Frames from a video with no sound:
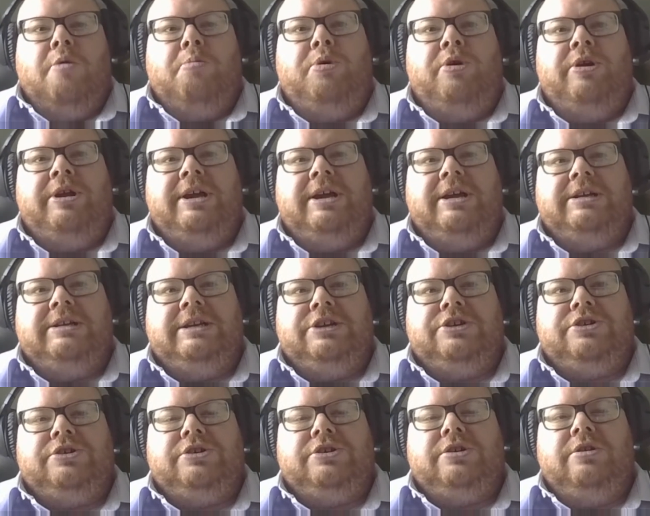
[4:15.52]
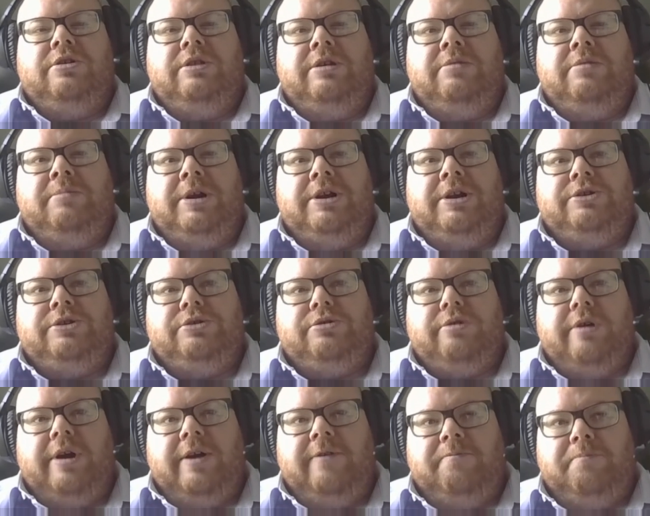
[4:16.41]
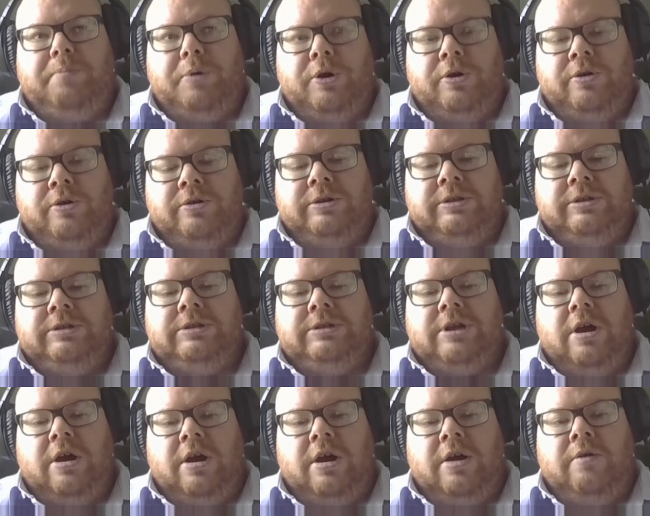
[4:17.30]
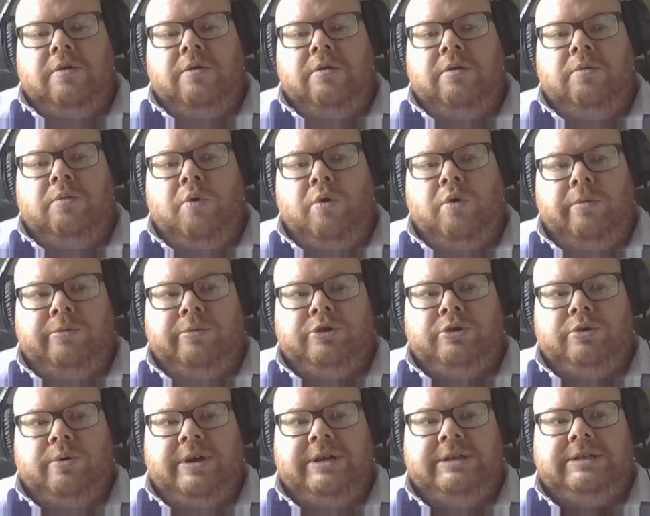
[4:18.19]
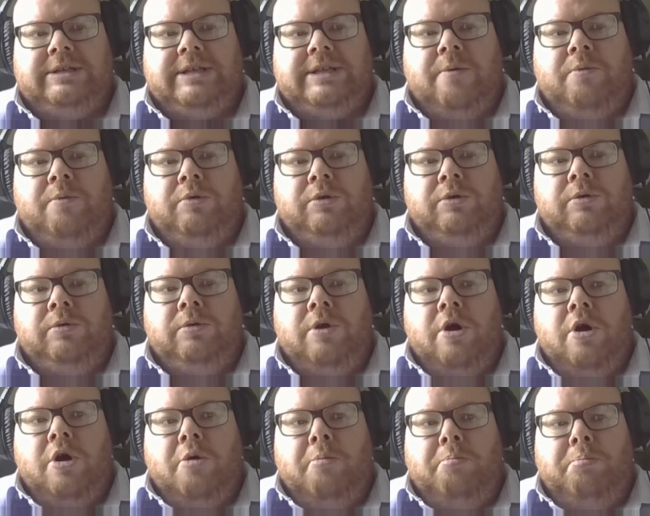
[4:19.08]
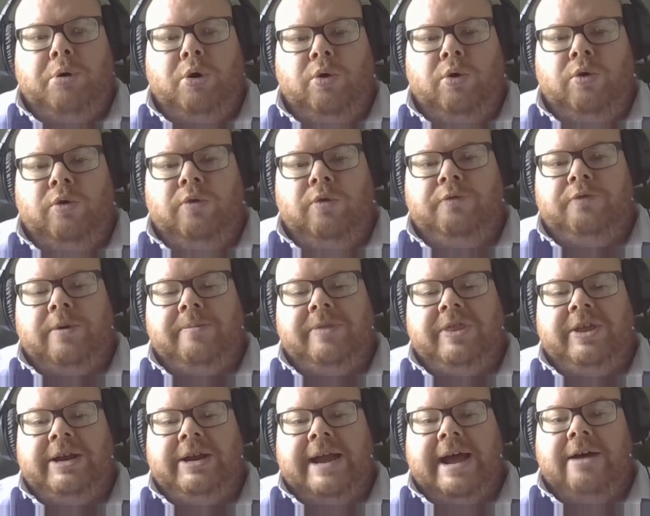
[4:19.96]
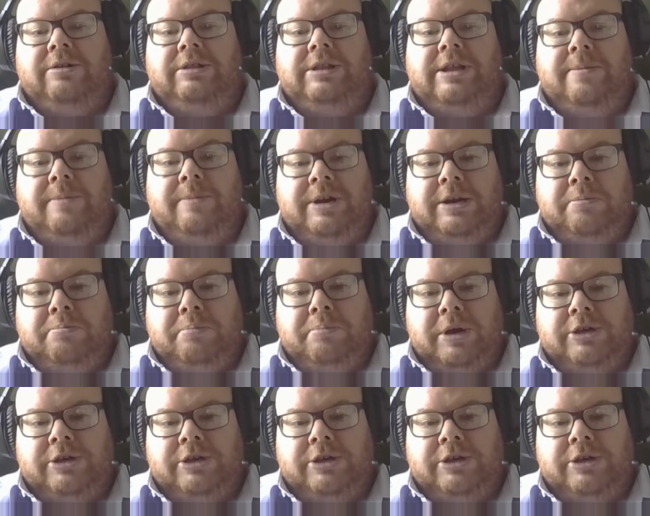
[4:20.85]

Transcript: putting additional administrative burdens on warm choice that will pull from the now limited